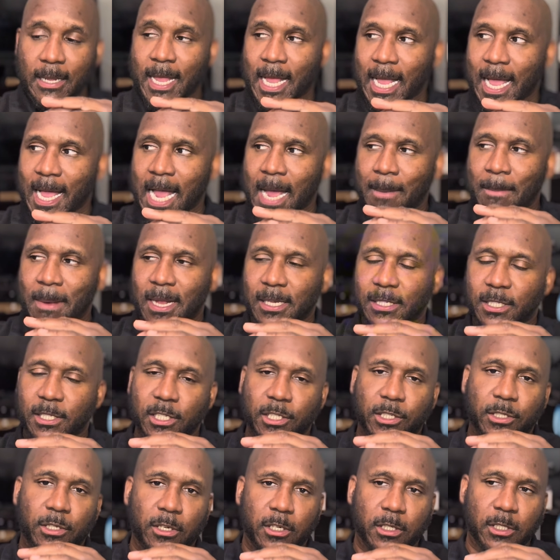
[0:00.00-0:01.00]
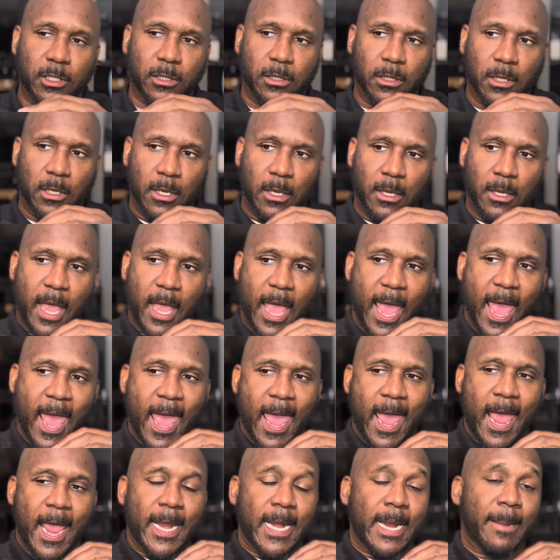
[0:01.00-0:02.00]
Like I got my sister's
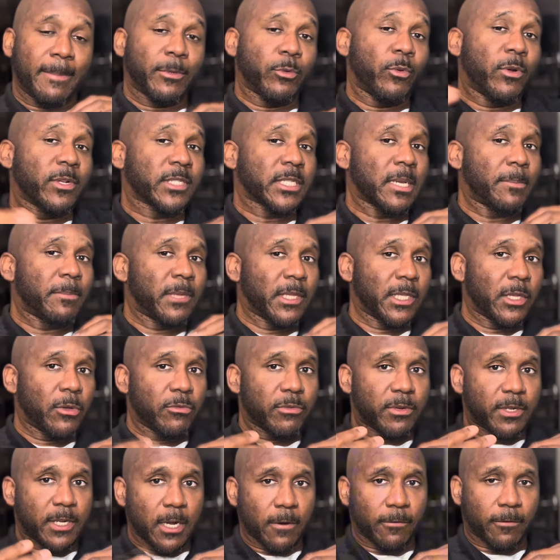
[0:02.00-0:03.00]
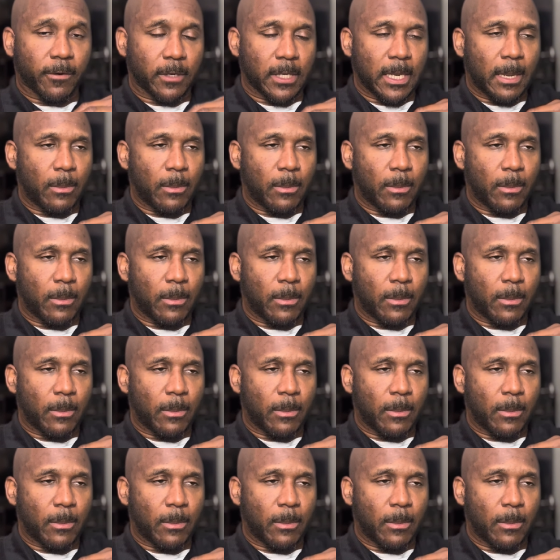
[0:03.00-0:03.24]
ad. I'm doing something a little different.